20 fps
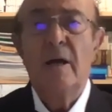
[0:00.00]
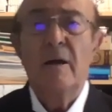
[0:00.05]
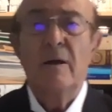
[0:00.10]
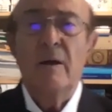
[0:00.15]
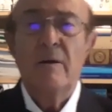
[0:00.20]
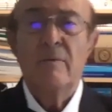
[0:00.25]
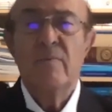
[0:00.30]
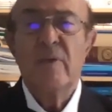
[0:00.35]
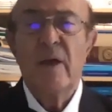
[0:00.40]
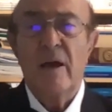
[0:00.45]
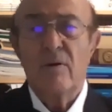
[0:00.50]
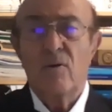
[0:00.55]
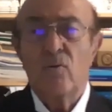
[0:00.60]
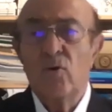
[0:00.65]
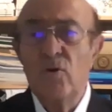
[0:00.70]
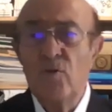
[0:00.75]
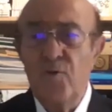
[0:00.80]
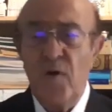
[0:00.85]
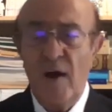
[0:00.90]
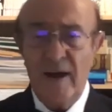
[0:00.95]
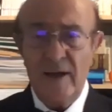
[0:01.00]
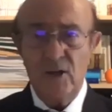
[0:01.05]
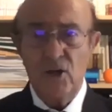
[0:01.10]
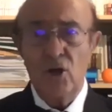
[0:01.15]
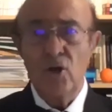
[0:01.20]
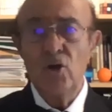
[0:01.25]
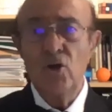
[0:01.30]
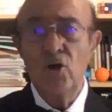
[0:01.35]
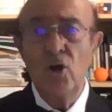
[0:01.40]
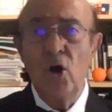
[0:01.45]
uh, I could find
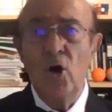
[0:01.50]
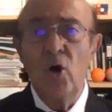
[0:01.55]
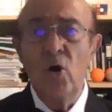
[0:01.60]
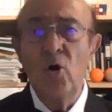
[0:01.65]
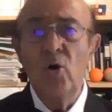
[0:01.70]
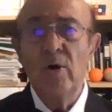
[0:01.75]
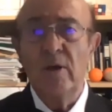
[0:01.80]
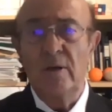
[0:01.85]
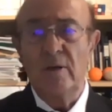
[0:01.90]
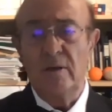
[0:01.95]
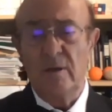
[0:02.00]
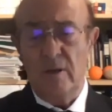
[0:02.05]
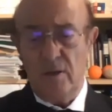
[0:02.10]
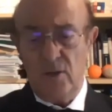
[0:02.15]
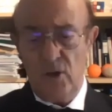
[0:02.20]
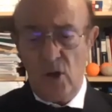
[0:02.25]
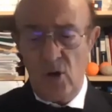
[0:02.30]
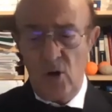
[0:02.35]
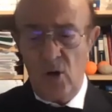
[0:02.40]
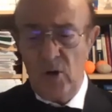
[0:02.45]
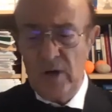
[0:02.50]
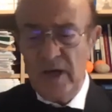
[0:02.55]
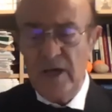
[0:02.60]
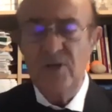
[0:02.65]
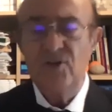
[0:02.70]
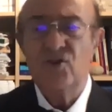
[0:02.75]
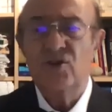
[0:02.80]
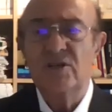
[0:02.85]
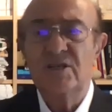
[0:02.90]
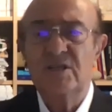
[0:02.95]
no, no
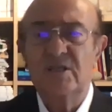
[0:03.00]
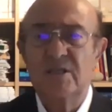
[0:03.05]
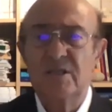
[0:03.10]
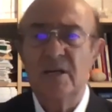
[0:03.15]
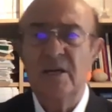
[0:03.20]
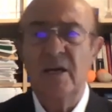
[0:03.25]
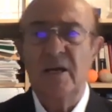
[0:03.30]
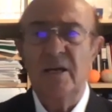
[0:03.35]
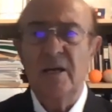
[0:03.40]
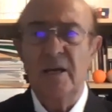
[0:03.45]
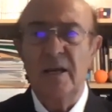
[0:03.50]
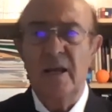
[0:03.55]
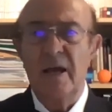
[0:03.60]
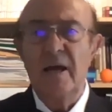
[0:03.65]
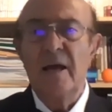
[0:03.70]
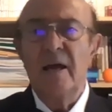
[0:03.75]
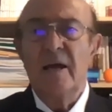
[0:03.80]
interest in, uh,